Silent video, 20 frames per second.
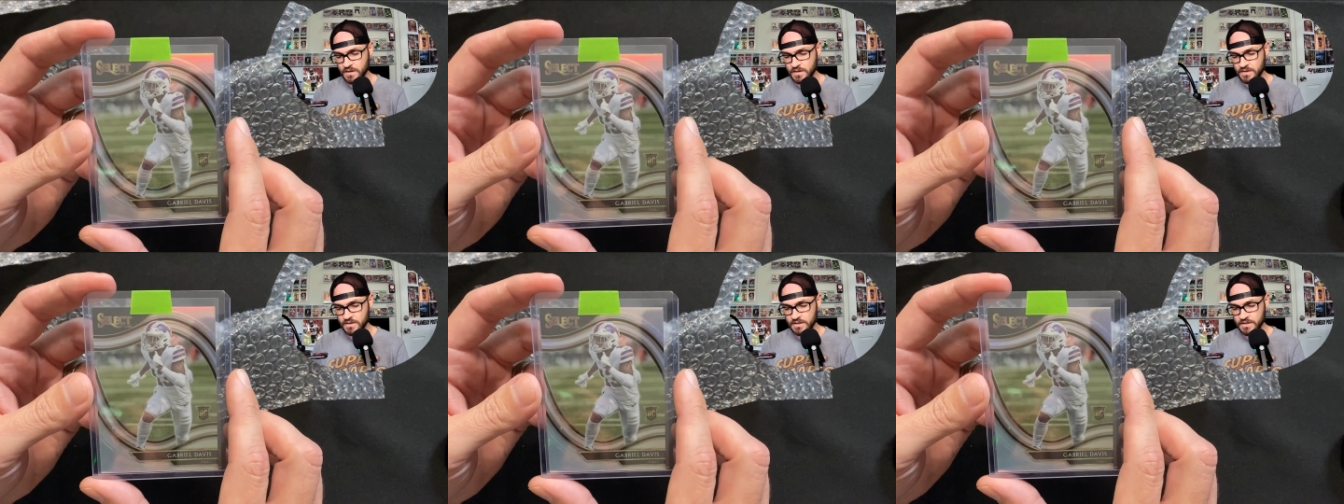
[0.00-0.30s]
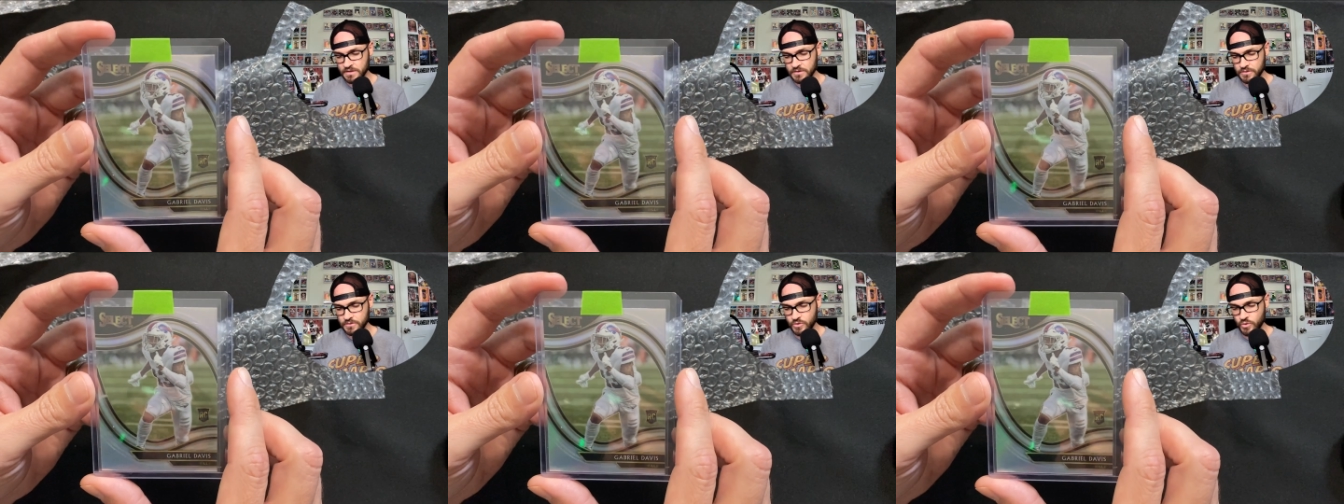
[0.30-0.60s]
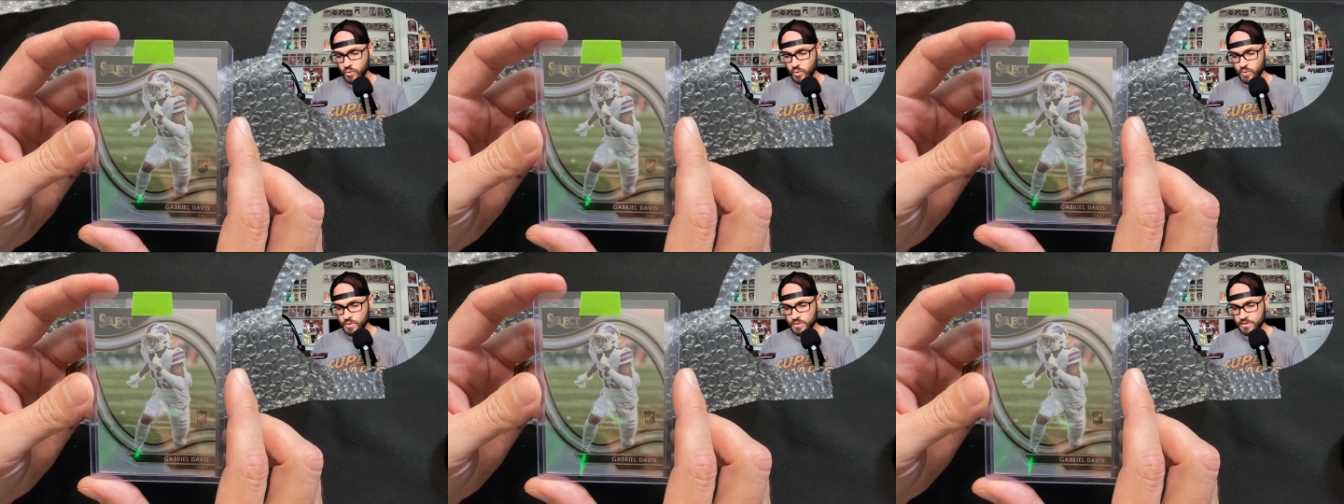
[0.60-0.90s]
you know,
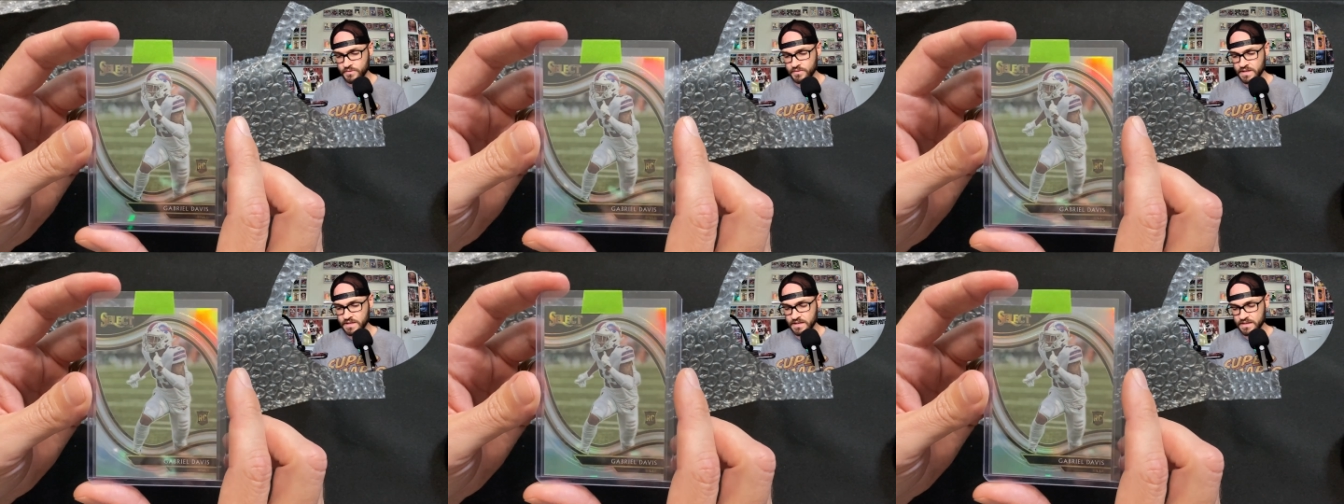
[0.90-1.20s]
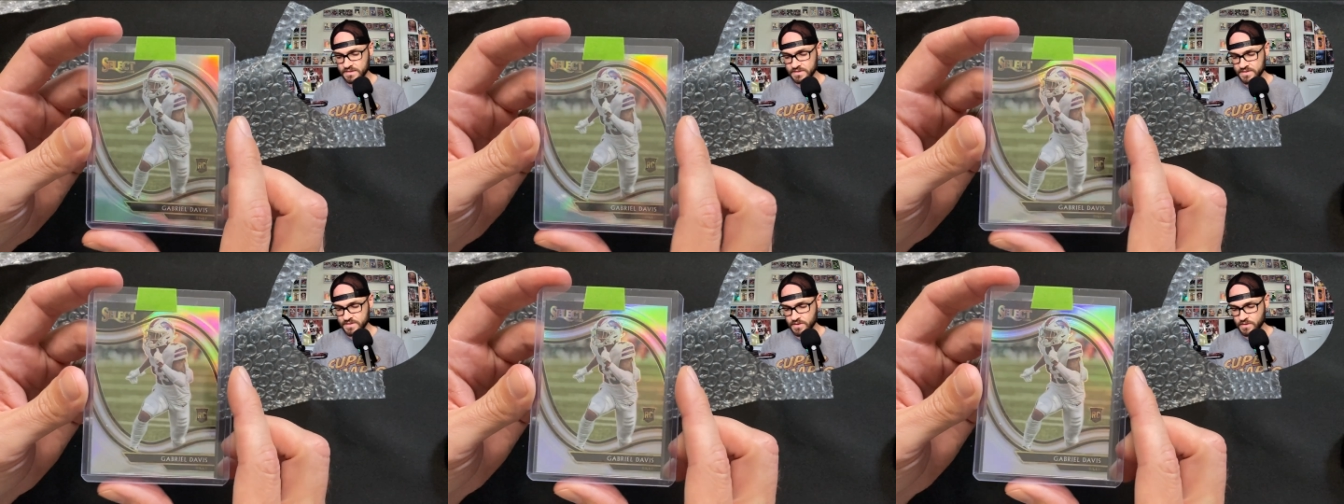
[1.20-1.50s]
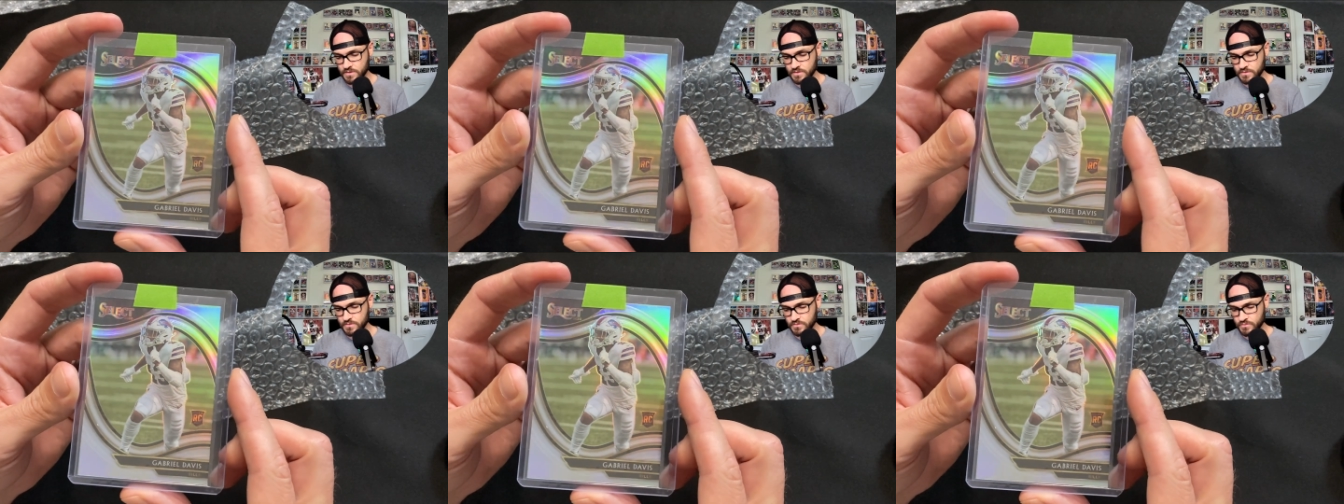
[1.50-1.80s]
corner of the end
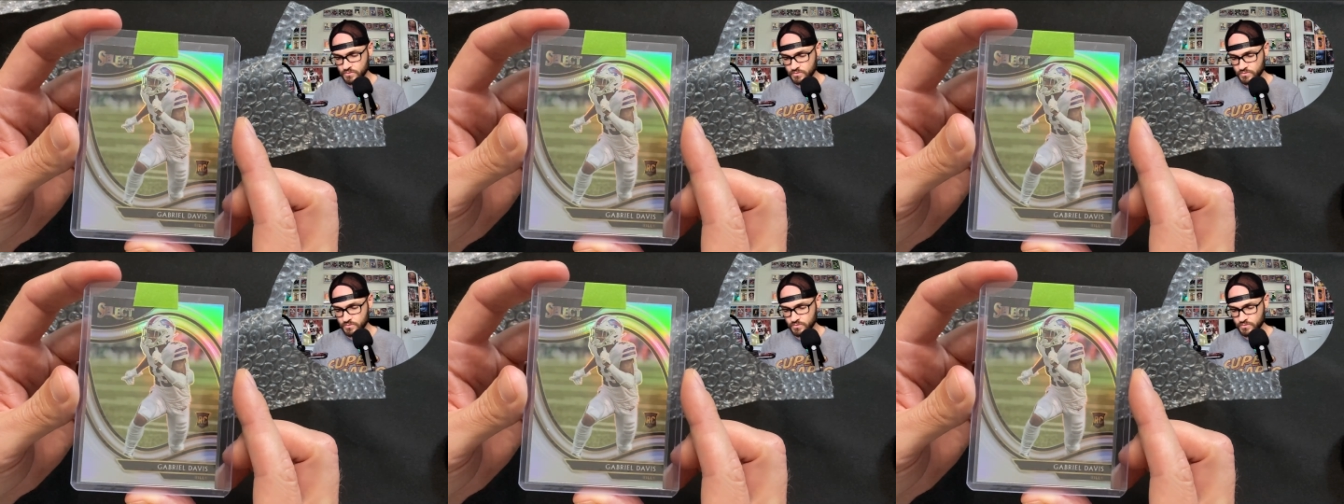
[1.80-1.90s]
zone,